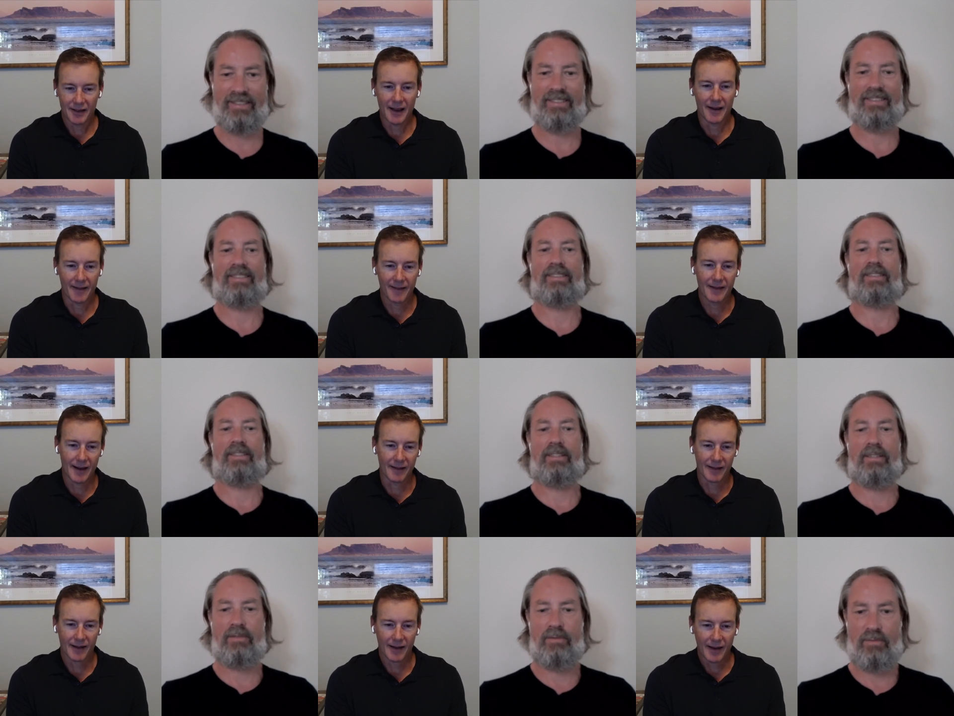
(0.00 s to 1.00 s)
Speaker 1: Yeah.
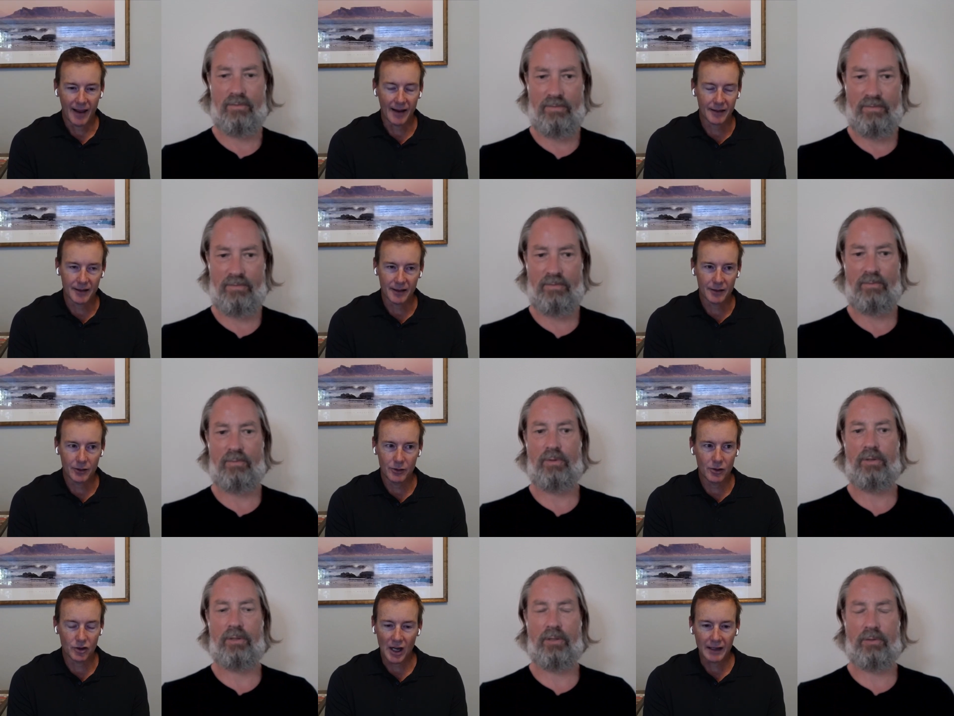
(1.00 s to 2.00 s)
And really
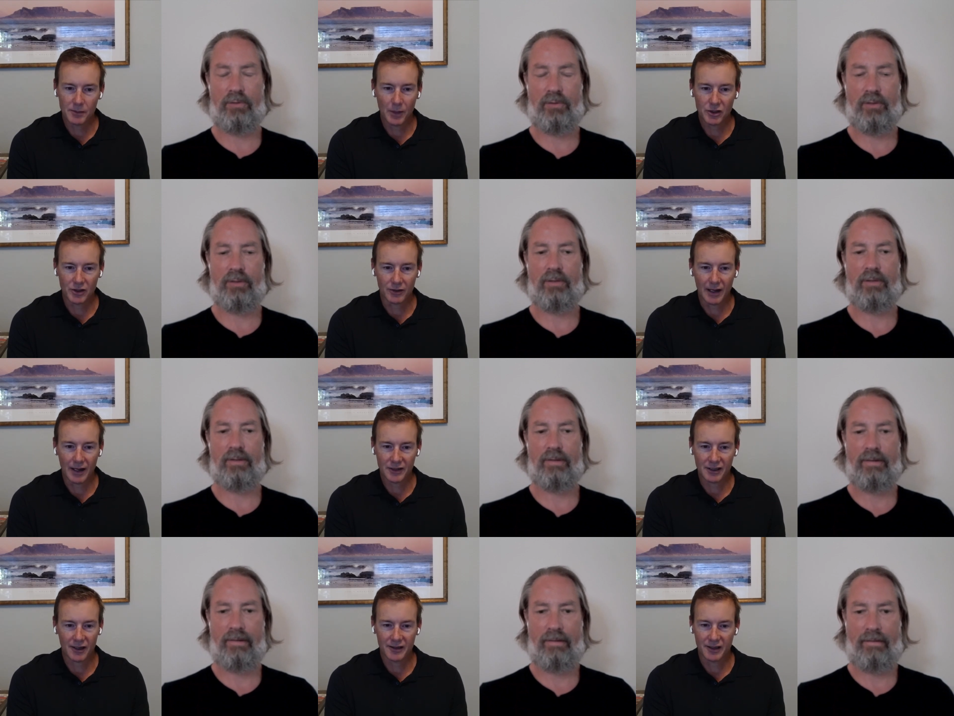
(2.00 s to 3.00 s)
you chat to motion
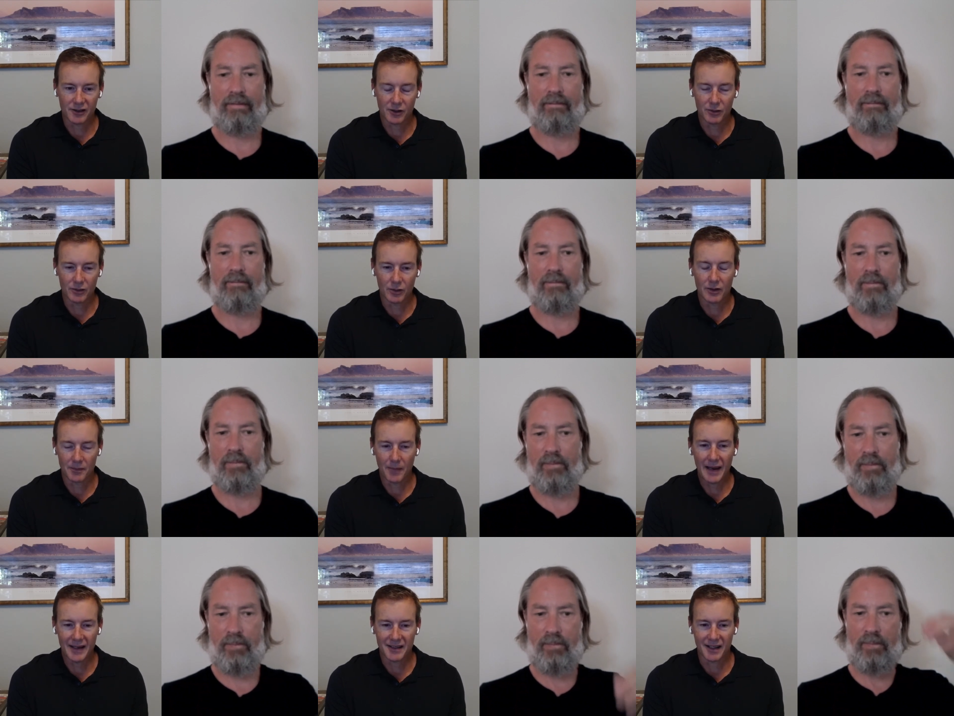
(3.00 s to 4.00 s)
graphics artists who were
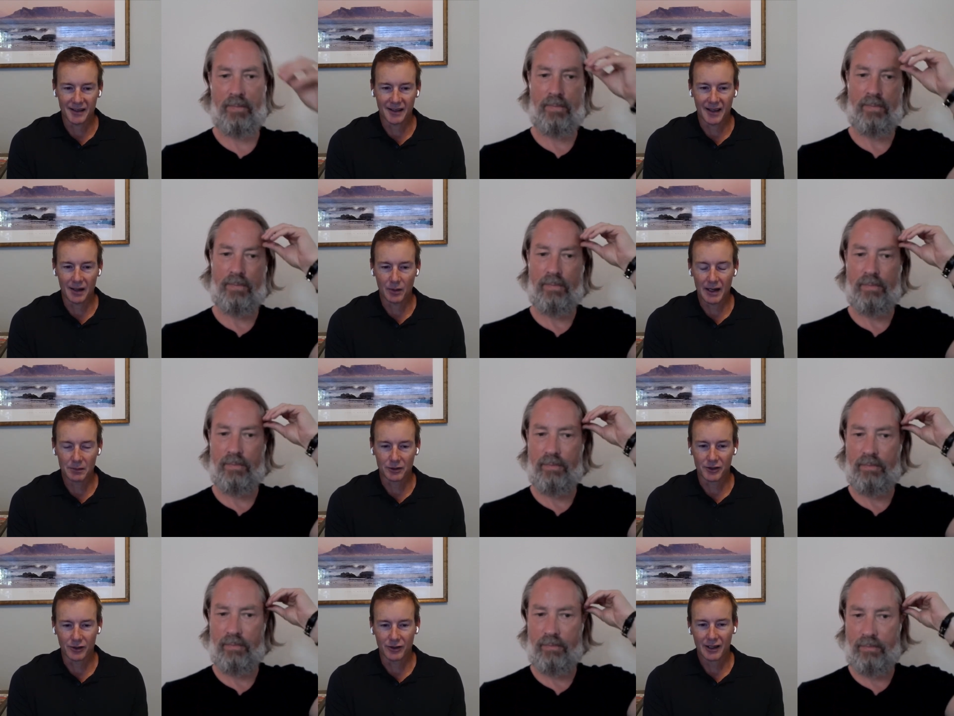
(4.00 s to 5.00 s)
amazed that they were able
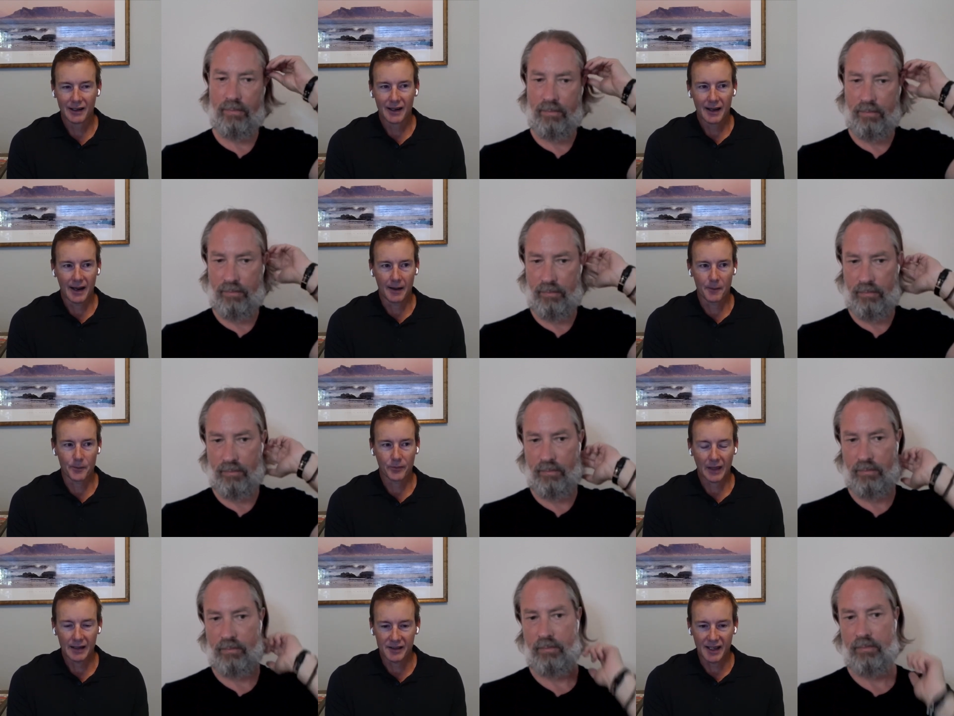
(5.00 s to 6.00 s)
to
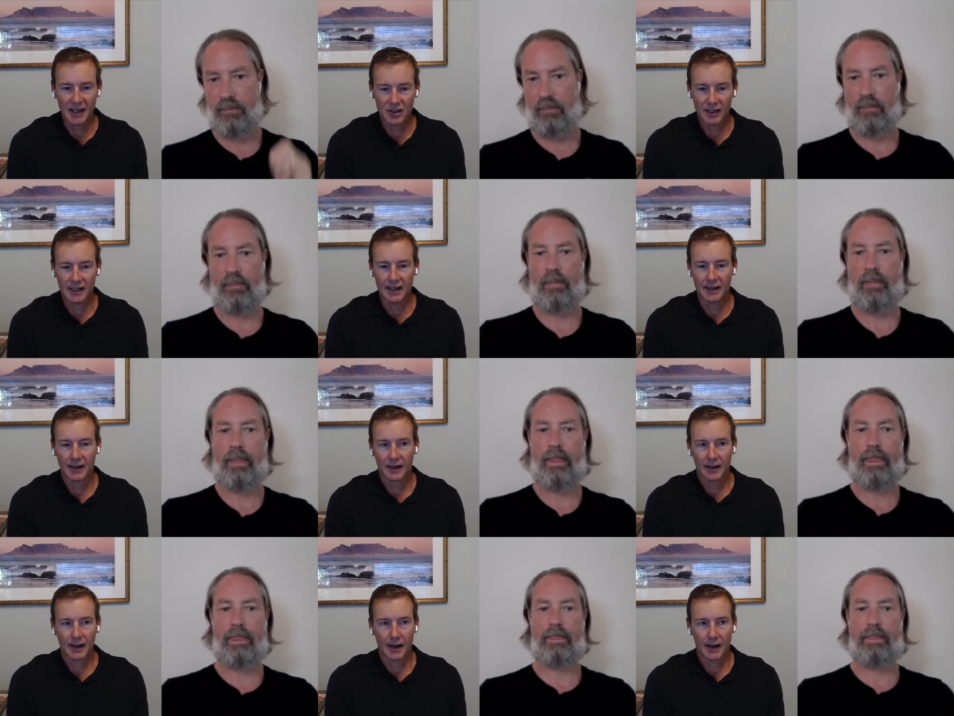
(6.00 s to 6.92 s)
essentially